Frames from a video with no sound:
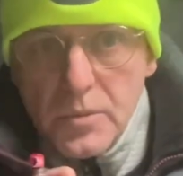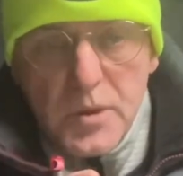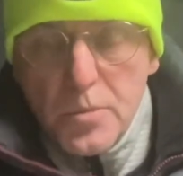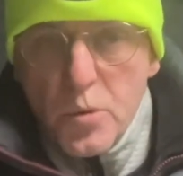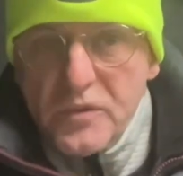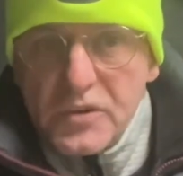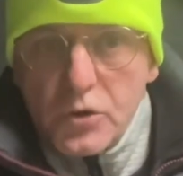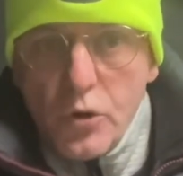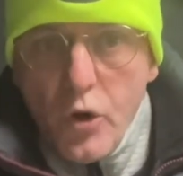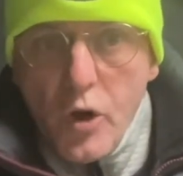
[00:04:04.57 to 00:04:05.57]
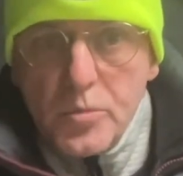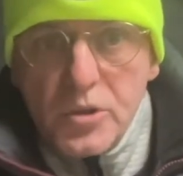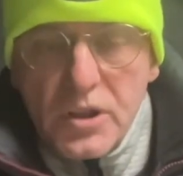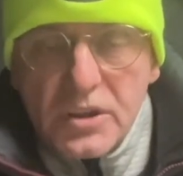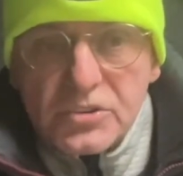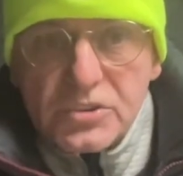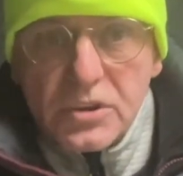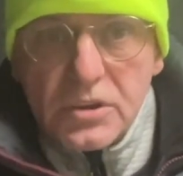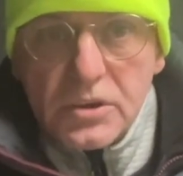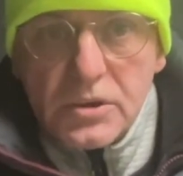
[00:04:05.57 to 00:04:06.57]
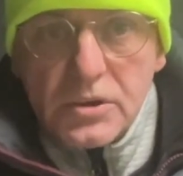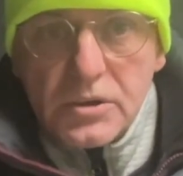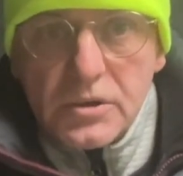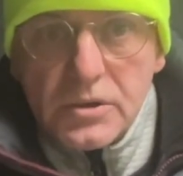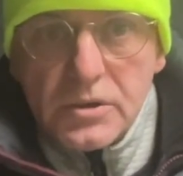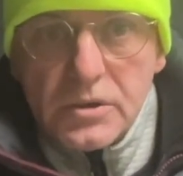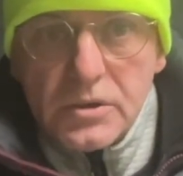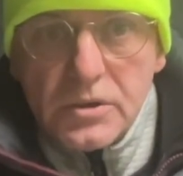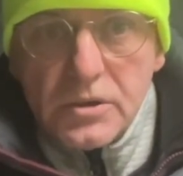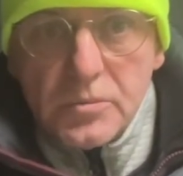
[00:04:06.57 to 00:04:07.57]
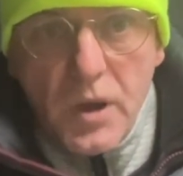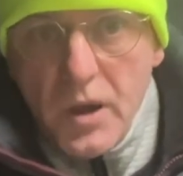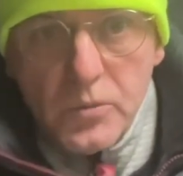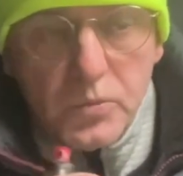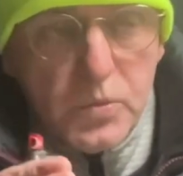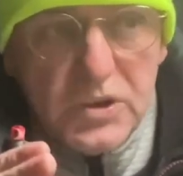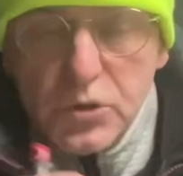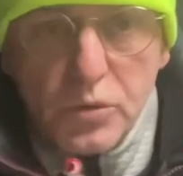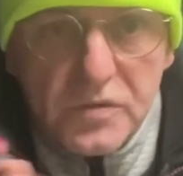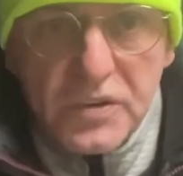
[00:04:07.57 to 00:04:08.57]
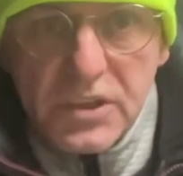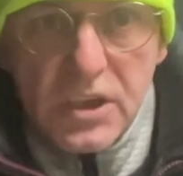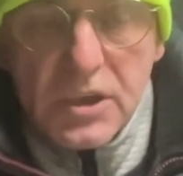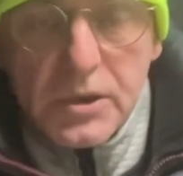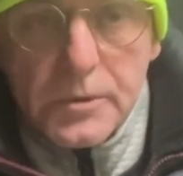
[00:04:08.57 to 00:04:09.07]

People will forget all about this, but we don't forget,